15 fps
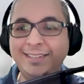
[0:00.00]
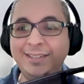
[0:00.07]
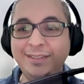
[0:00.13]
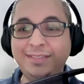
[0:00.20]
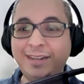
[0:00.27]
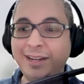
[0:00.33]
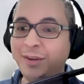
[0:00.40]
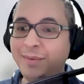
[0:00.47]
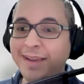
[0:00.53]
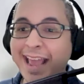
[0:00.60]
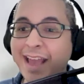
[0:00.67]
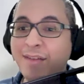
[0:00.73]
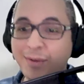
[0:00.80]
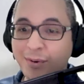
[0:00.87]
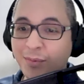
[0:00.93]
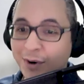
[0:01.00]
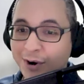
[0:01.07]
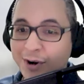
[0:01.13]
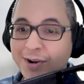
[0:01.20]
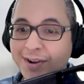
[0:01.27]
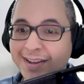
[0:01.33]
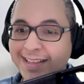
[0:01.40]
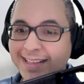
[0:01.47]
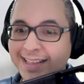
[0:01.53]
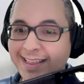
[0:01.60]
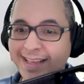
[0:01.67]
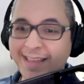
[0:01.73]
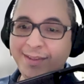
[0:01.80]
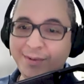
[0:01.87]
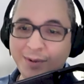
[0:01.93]
to following every word
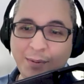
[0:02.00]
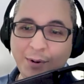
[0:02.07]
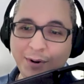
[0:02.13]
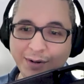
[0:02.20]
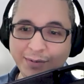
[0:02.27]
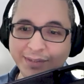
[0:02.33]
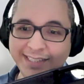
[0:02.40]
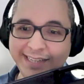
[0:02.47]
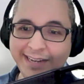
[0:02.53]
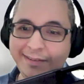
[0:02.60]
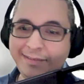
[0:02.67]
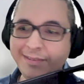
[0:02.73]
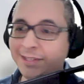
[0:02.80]
that the reporter was saying.